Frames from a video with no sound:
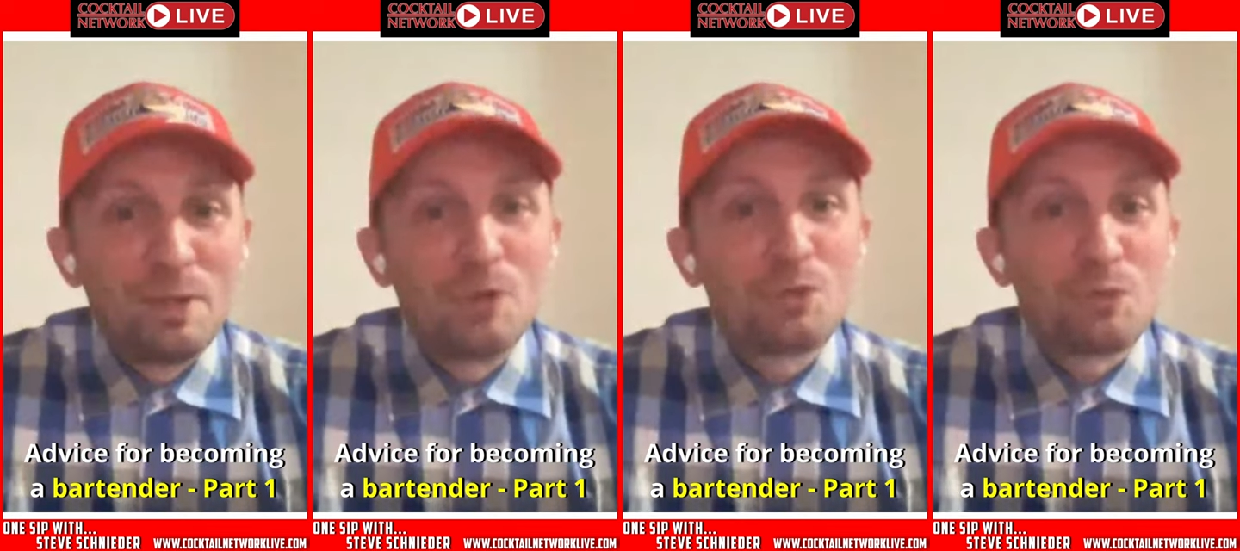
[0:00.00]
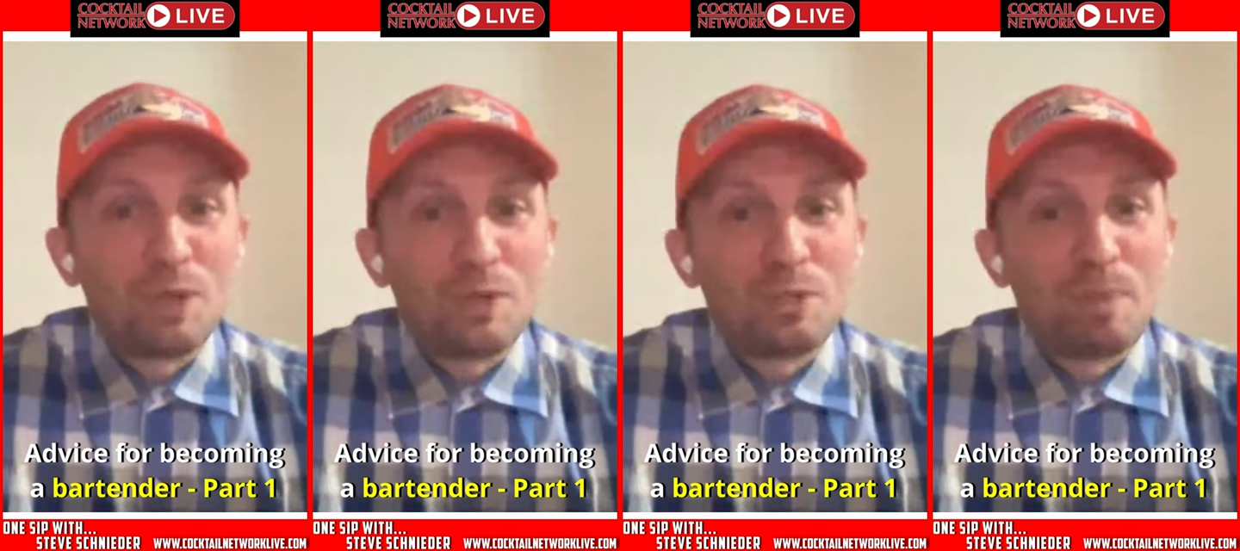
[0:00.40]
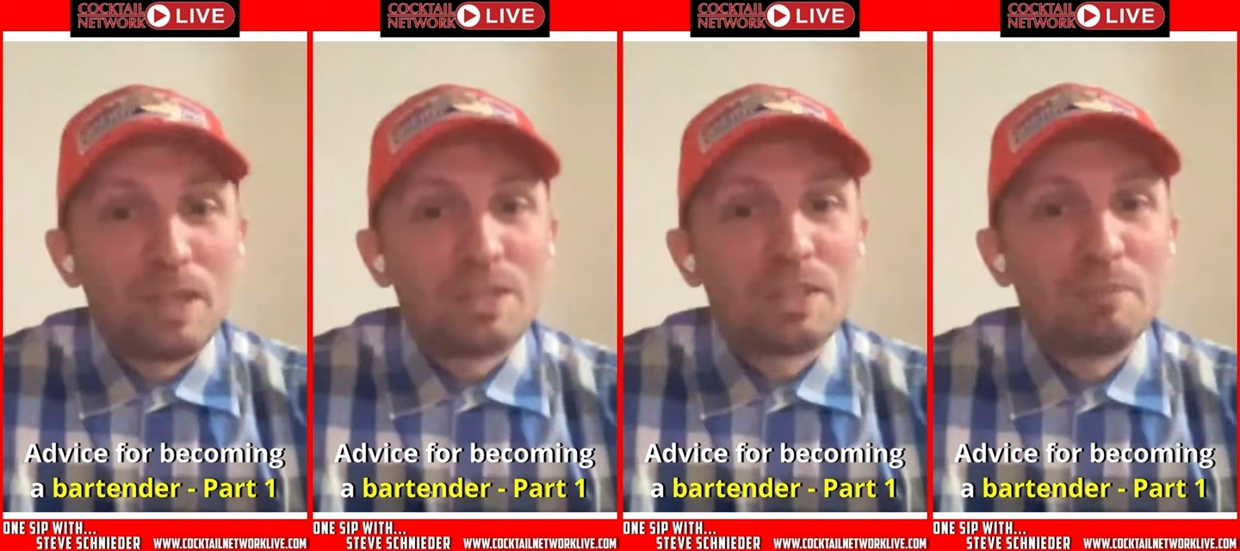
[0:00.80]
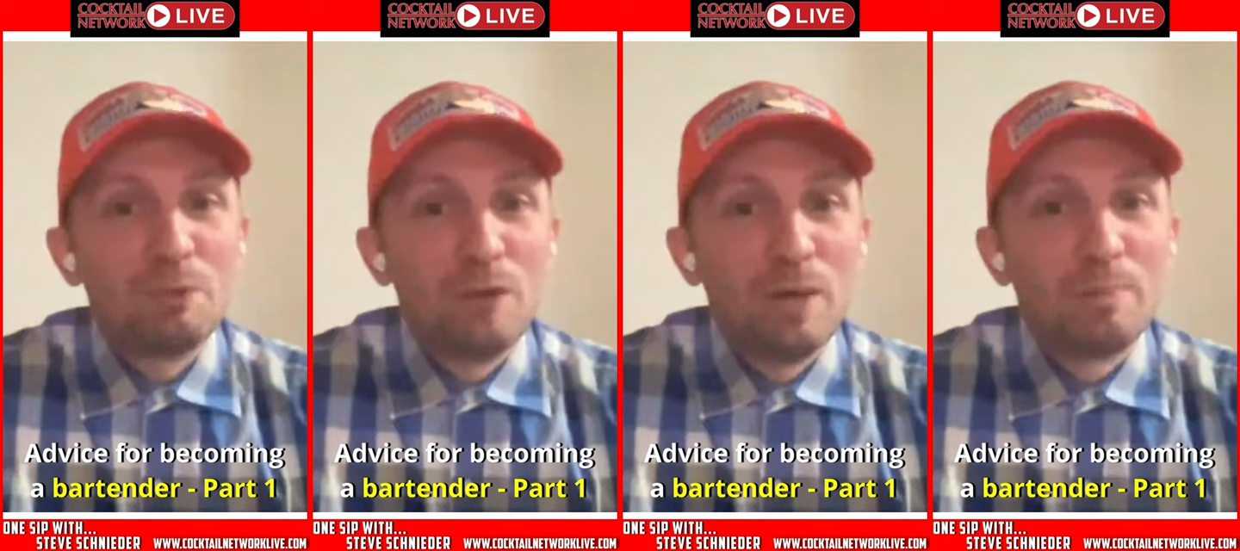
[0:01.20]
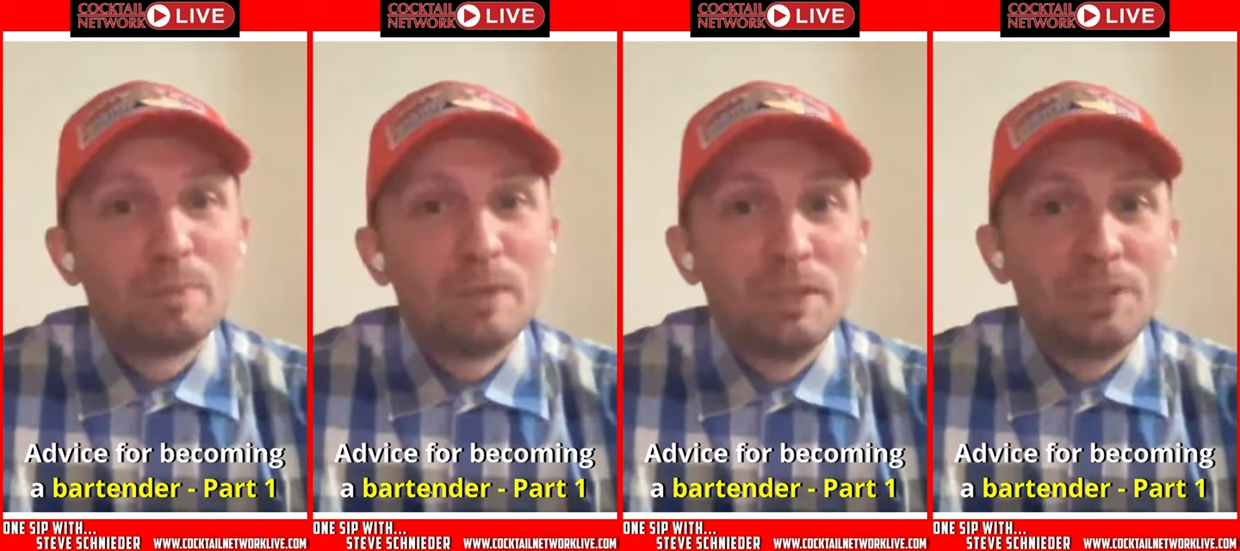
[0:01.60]
There is, there is space to move up
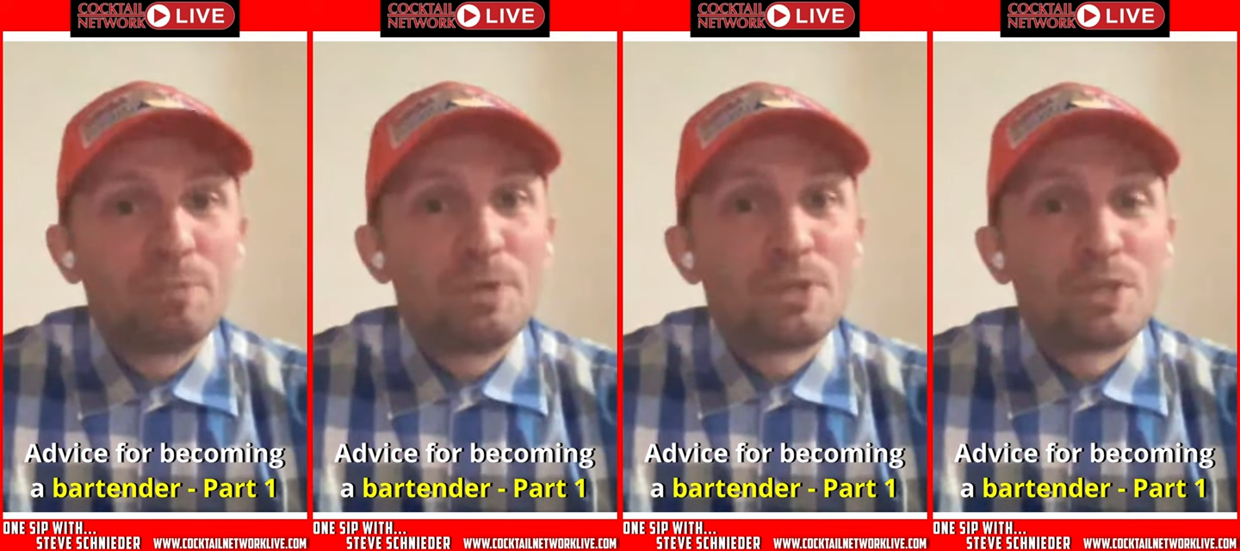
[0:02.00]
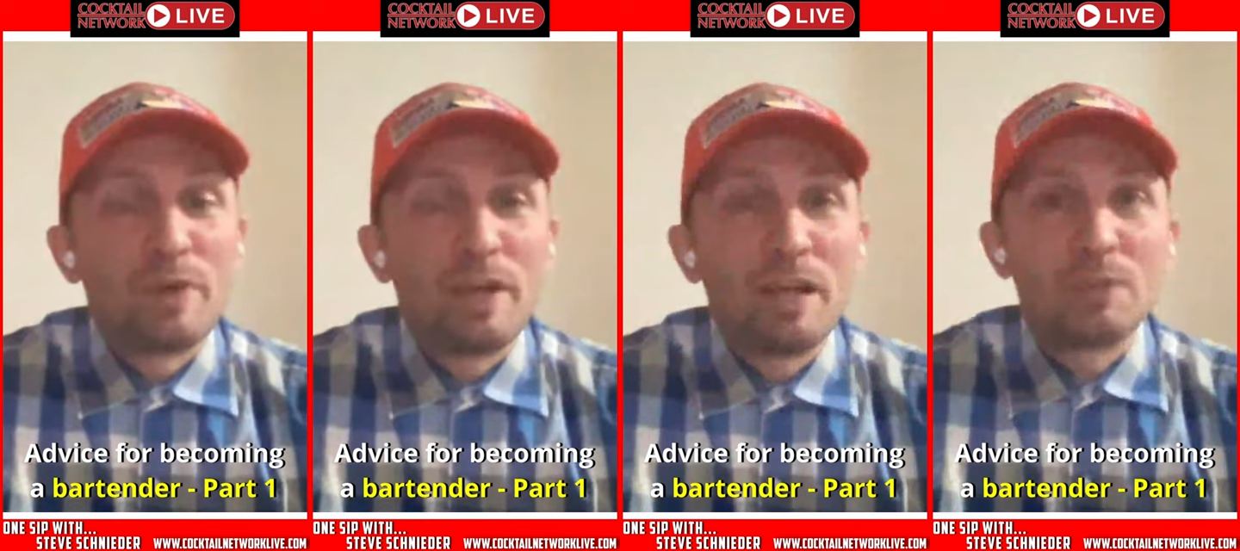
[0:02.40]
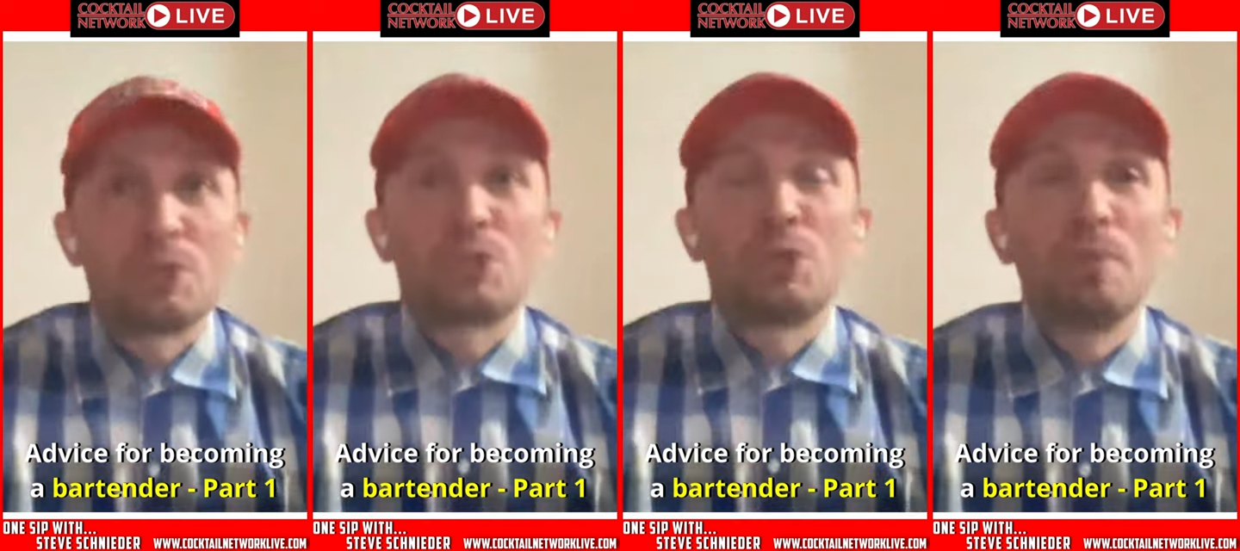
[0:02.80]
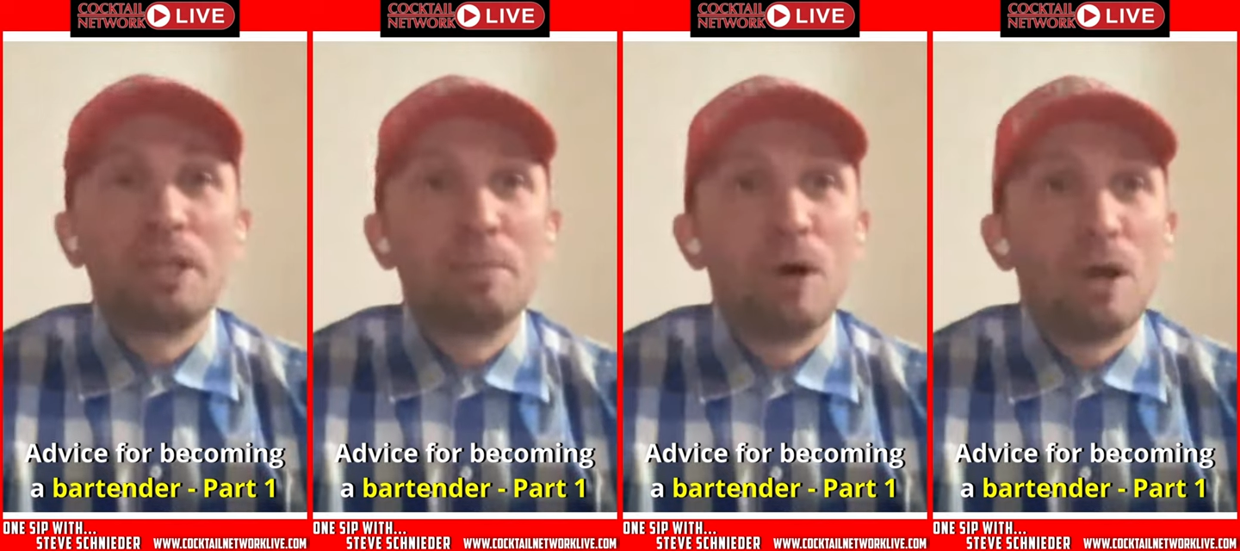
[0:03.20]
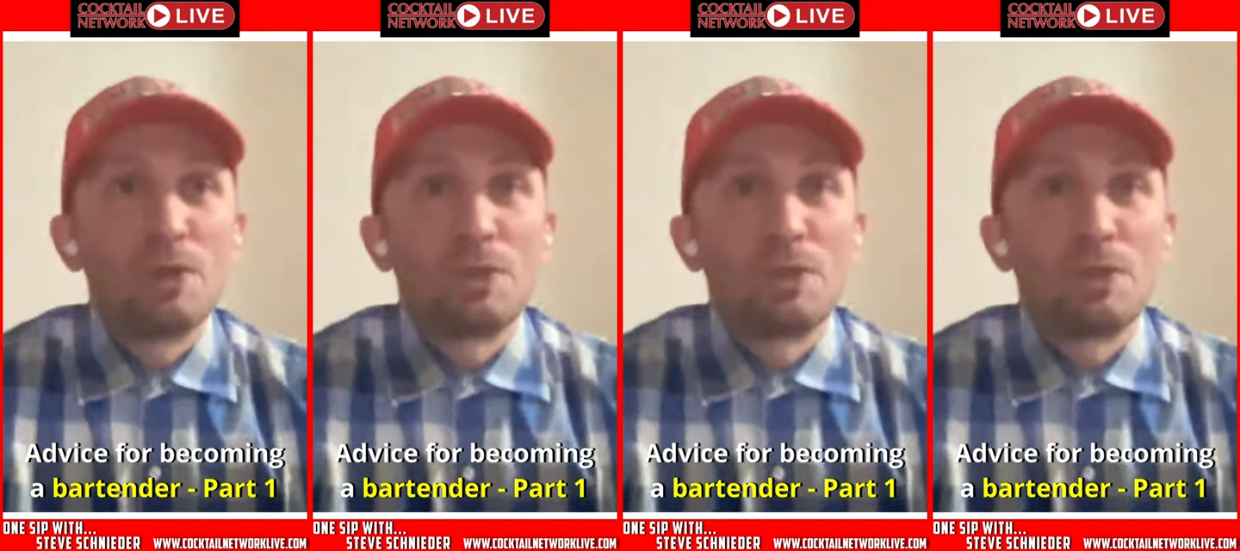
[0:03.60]
in this business right now. There's so many bars.